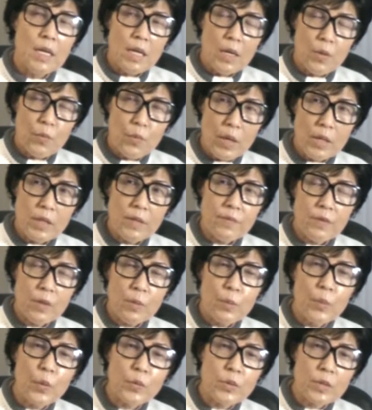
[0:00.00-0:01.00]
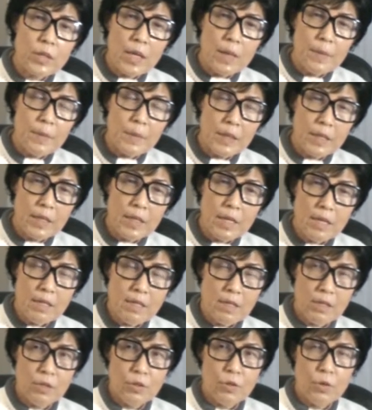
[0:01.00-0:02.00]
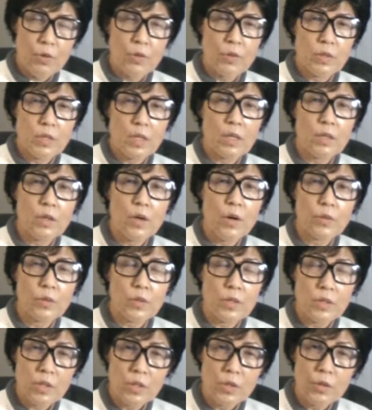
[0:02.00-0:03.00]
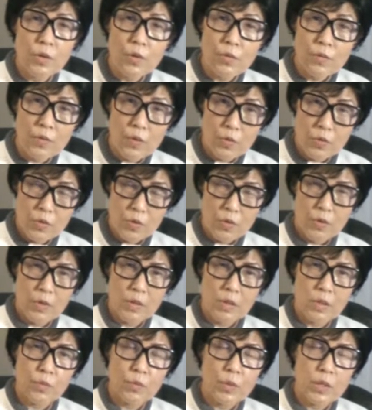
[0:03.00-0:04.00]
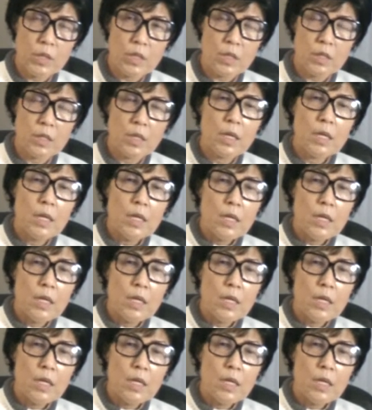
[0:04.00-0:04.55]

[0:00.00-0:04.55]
One of the most complicated joints are called the synovial joints, which